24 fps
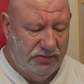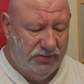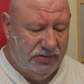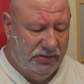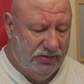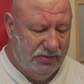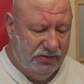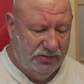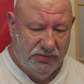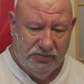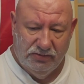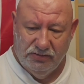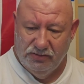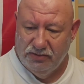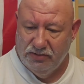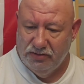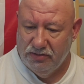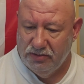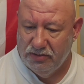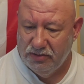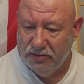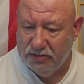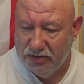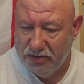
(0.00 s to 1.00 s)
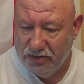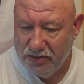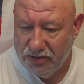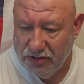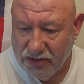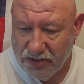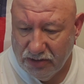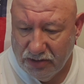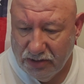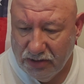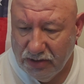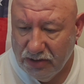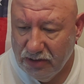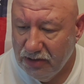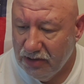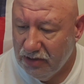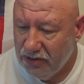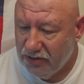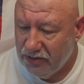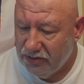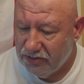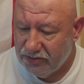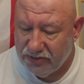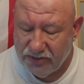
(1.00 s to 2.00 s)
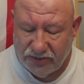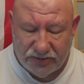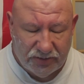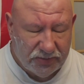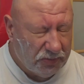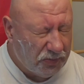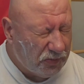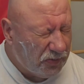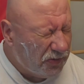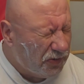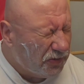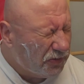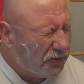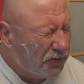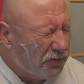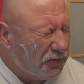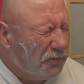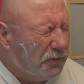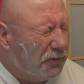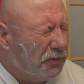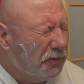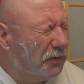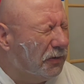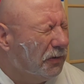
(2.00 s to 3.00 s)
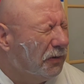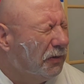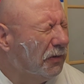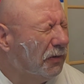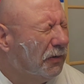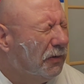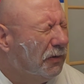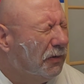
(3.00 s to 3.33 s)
So let's get some water on.